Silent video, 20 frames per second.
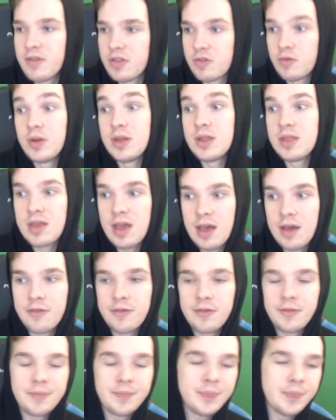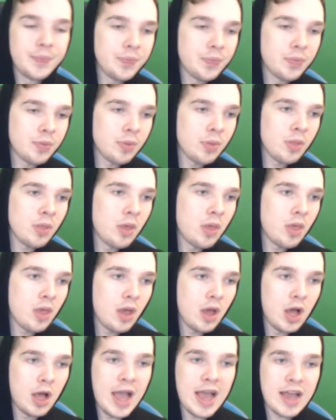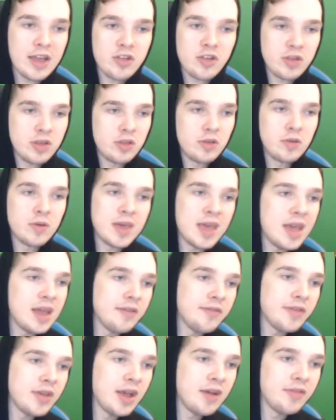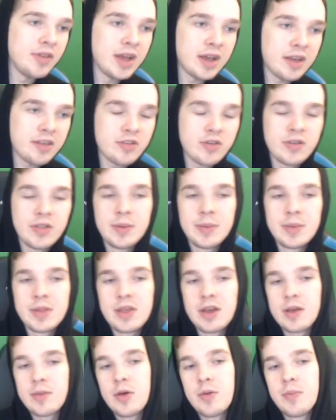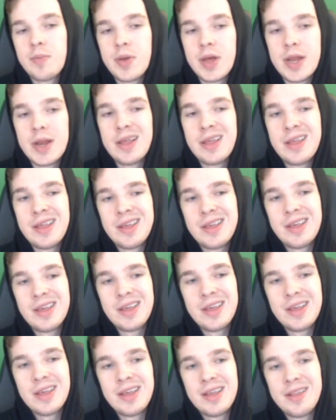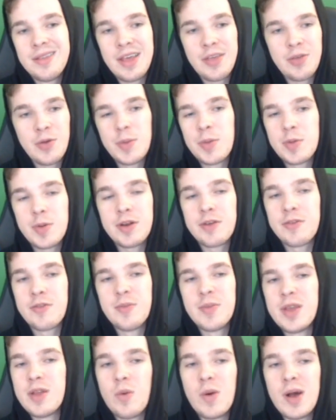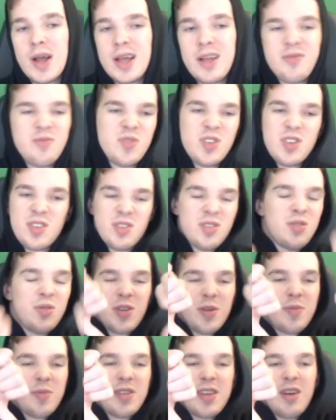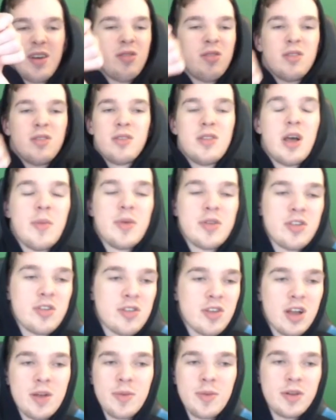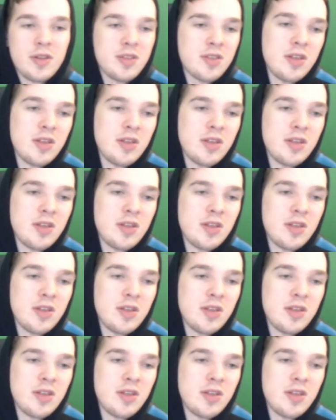It's really tough. Actually, you can if you have the next card that I'm going to talk about, but Deathweb Spider for me in Wild, just 2 thumbs down. Not much to talk about.